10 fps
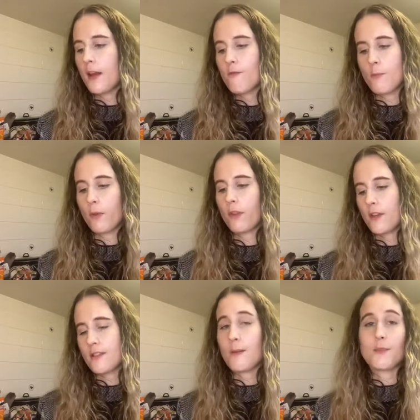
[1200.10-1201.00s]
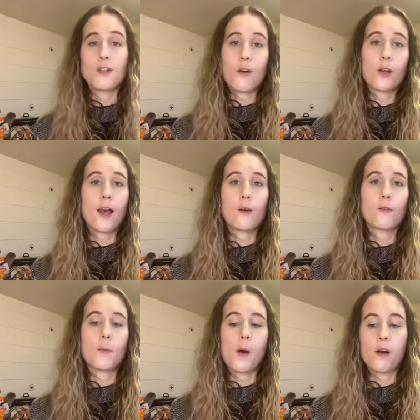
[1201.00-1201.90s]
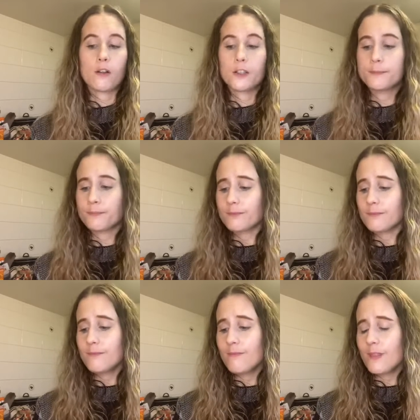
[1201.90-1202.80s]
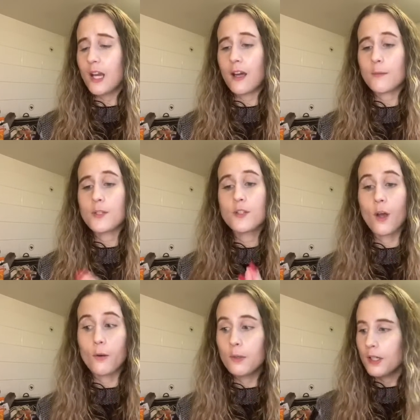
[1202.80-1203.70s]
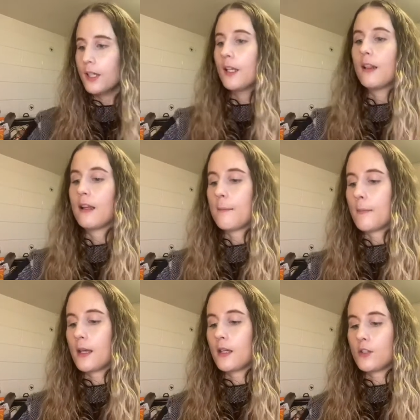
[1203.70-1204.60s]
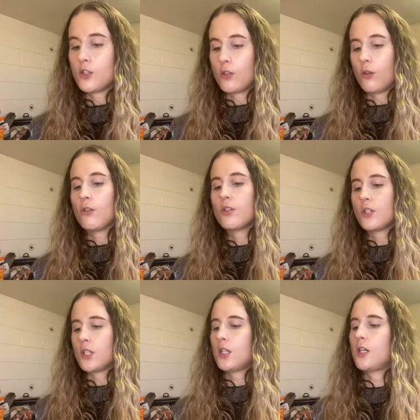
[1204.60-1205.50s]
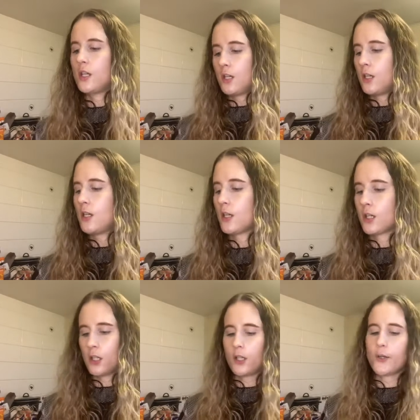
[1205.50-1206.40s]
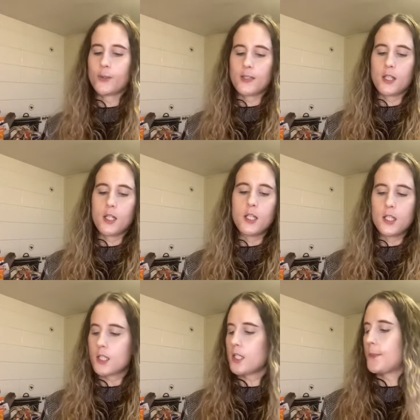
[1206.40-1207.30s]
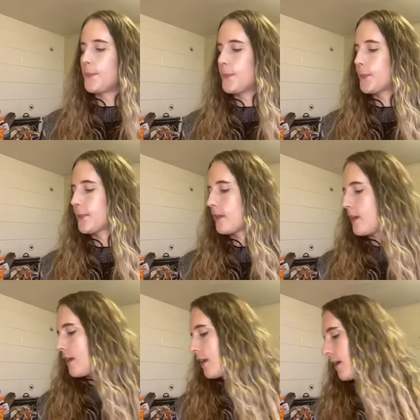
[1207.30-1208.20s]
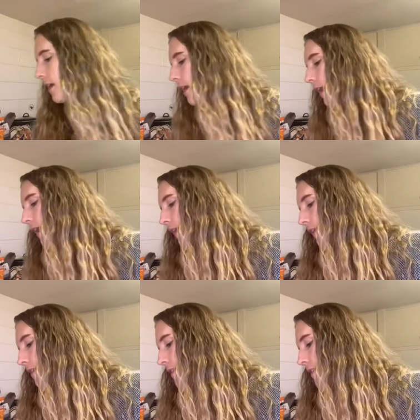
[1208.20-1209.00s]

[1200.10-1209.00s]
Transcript: month they seem to knock it out of the park. So let me just close this, and